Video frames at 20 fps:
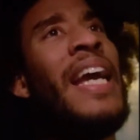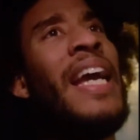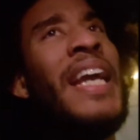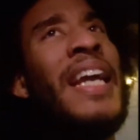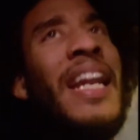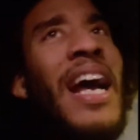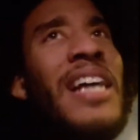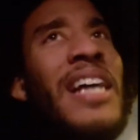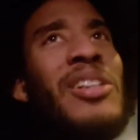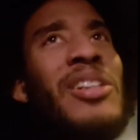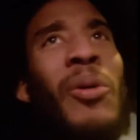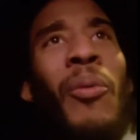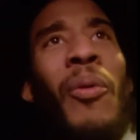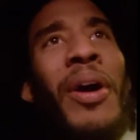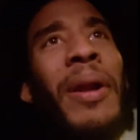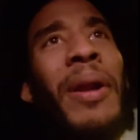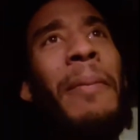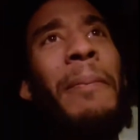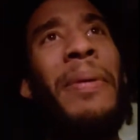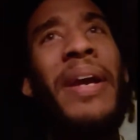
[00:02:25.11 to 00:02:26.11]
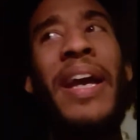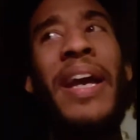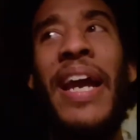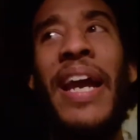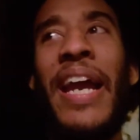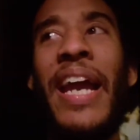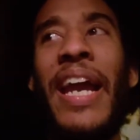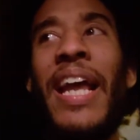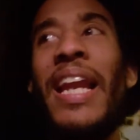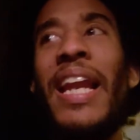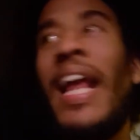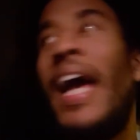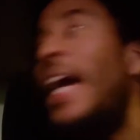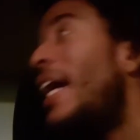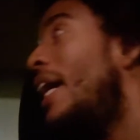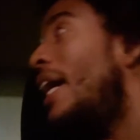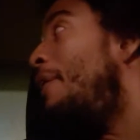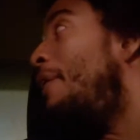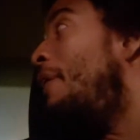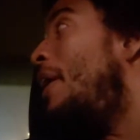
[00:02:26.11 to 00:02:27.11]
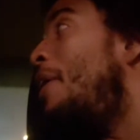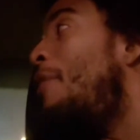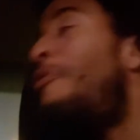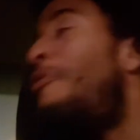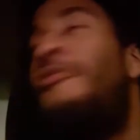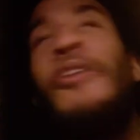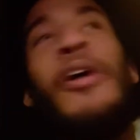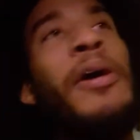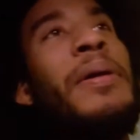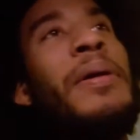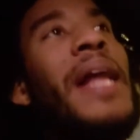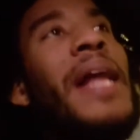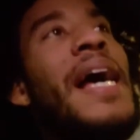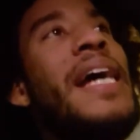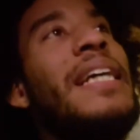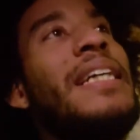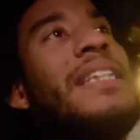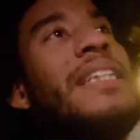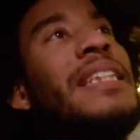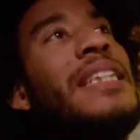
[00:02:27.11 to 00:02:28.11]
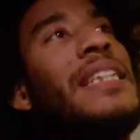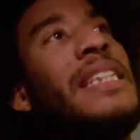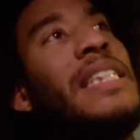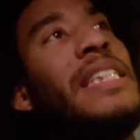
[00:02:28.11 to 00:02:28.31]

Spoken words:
he doesn't want to be a hit. Like, it felt like